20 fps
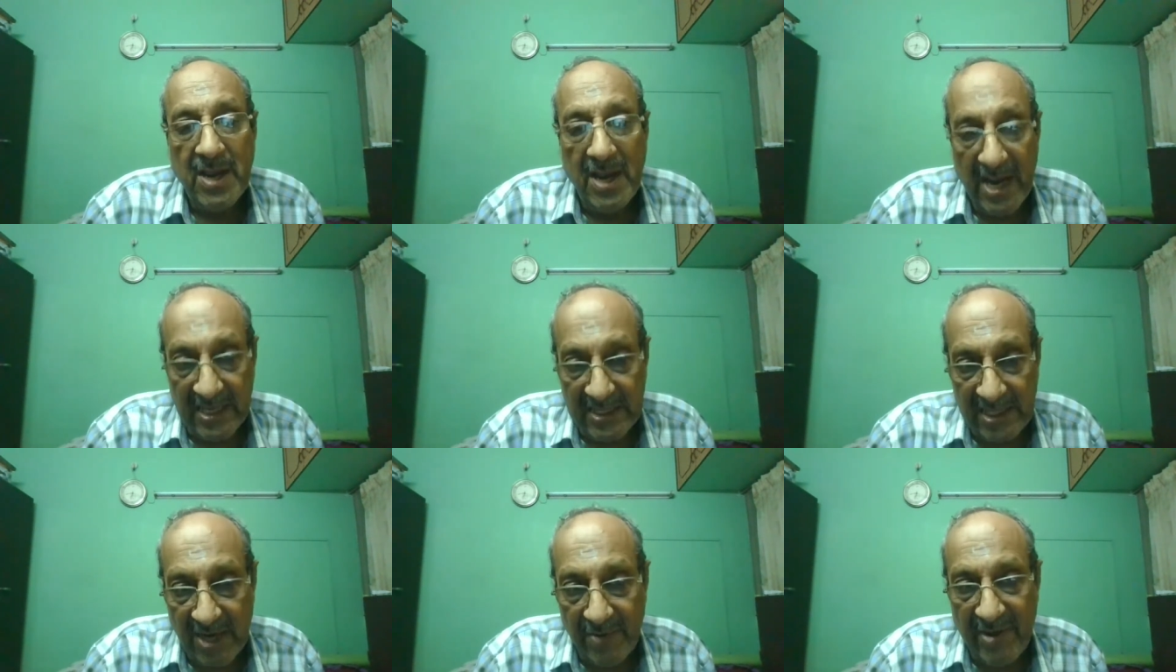
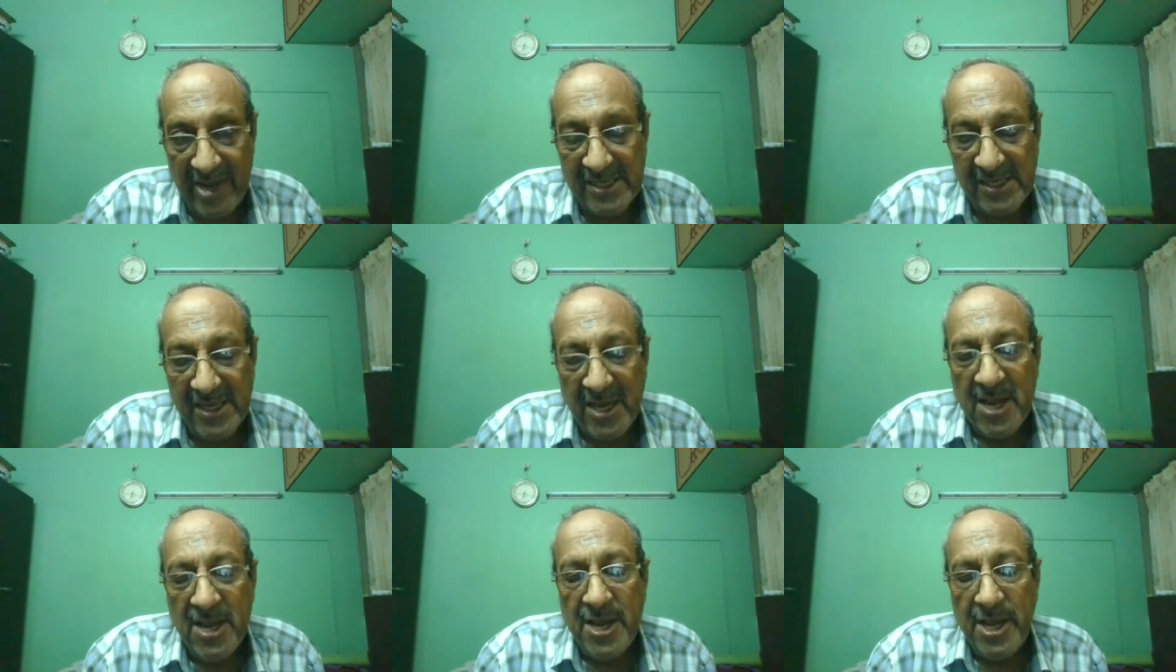
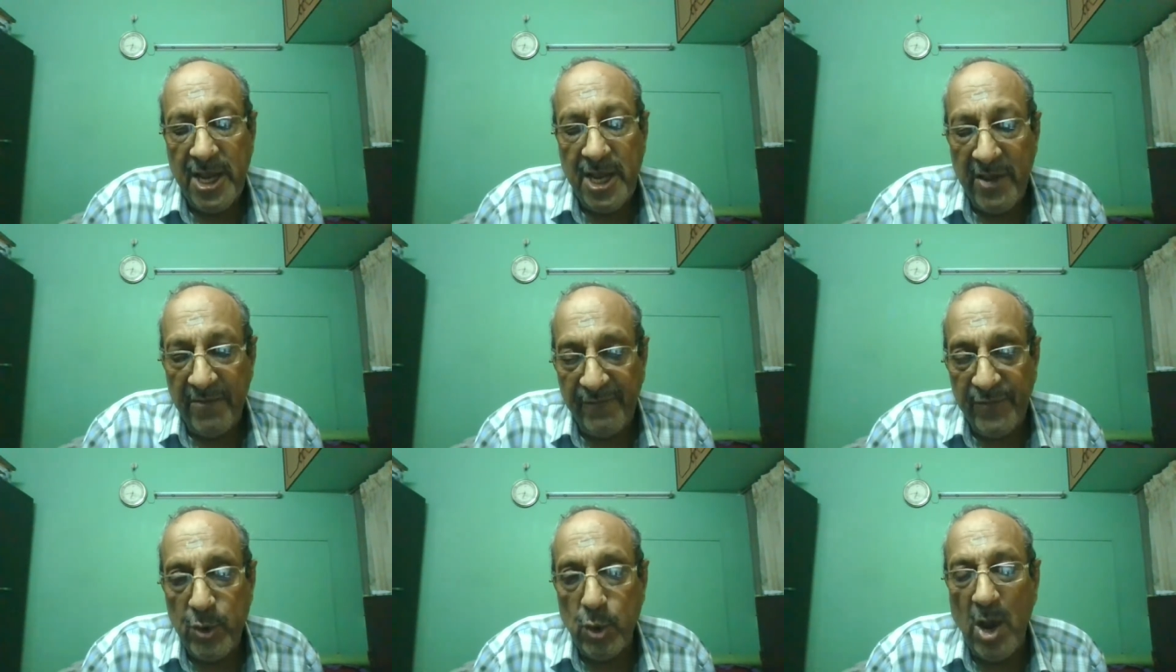Otherwise,
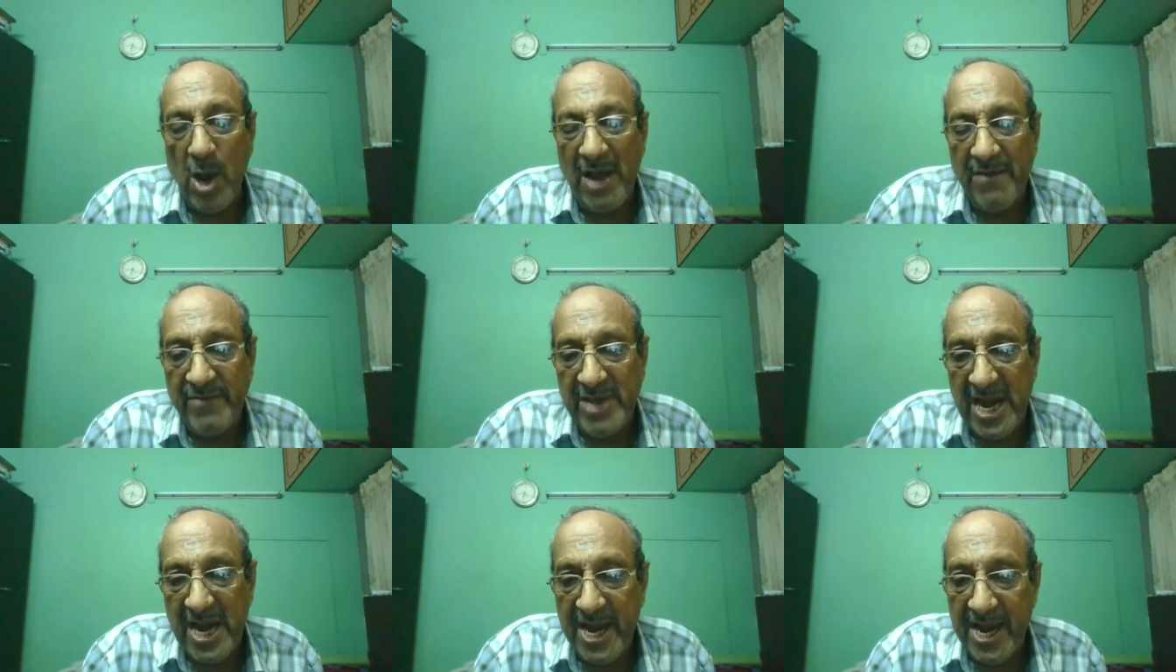if you
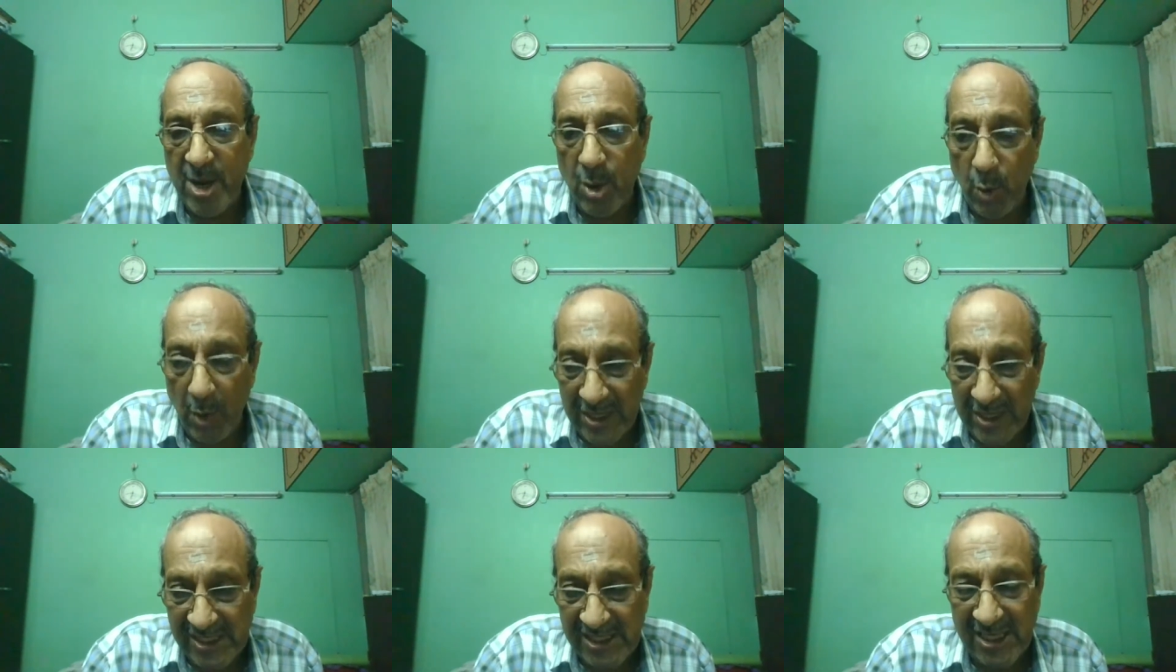have any
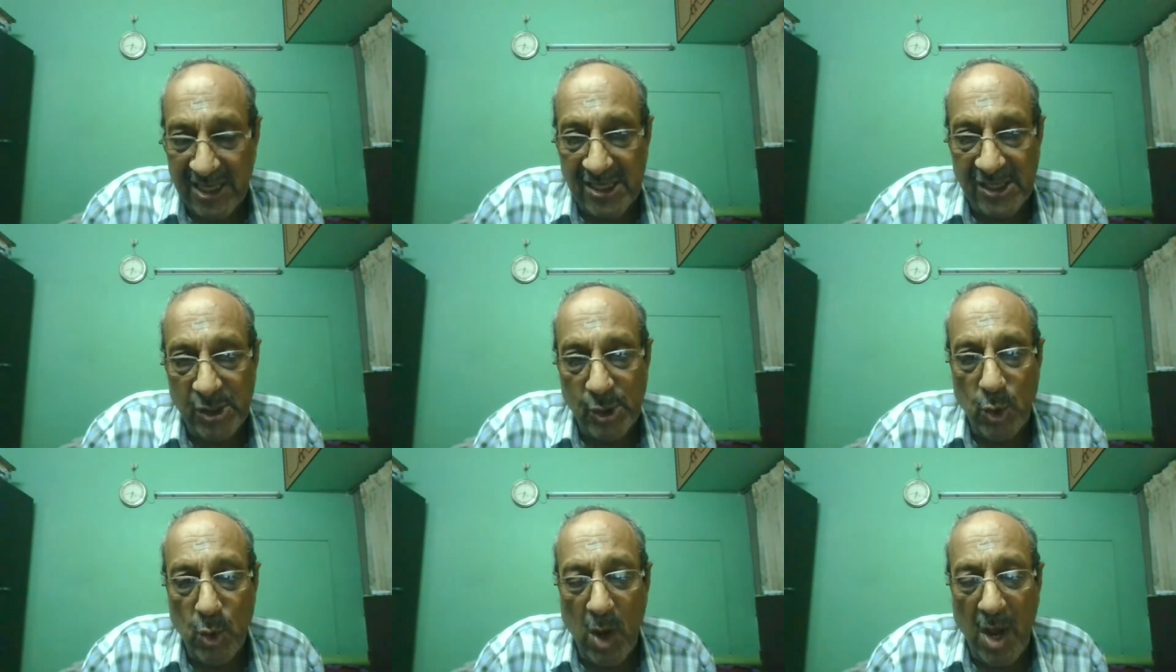
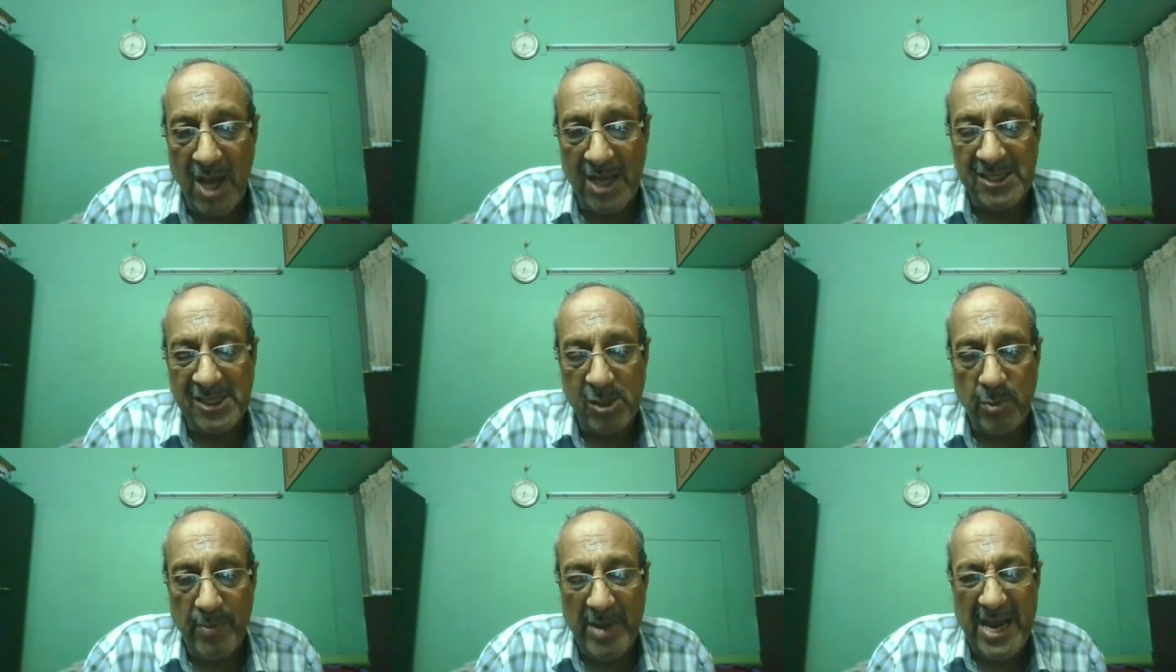questions, you
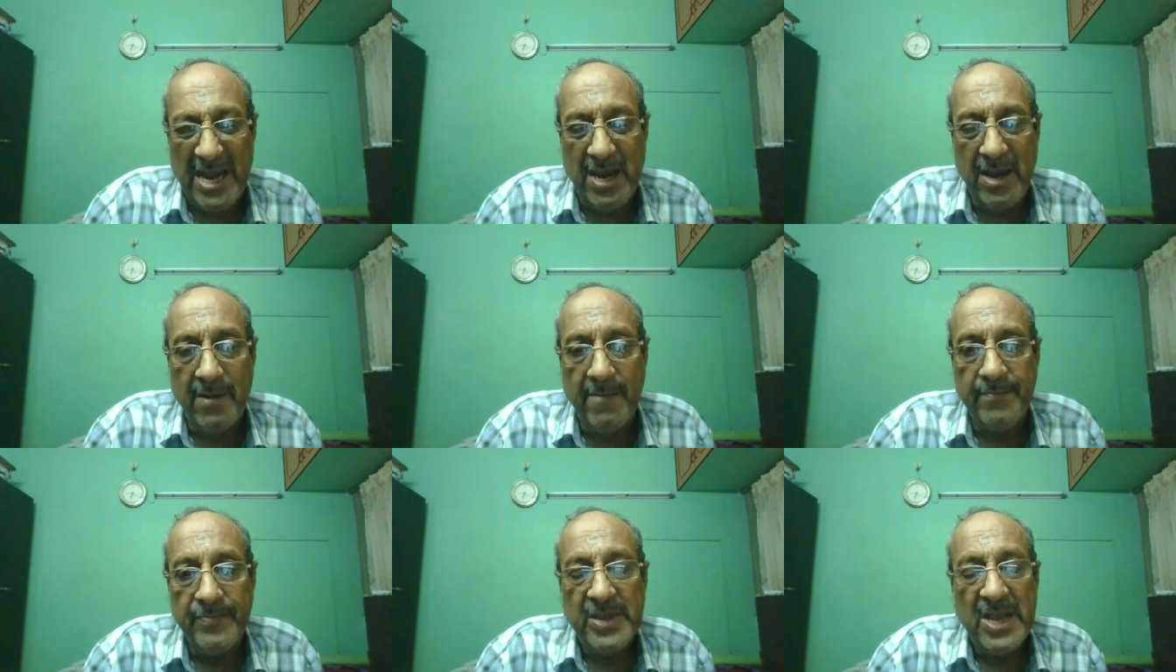ask me.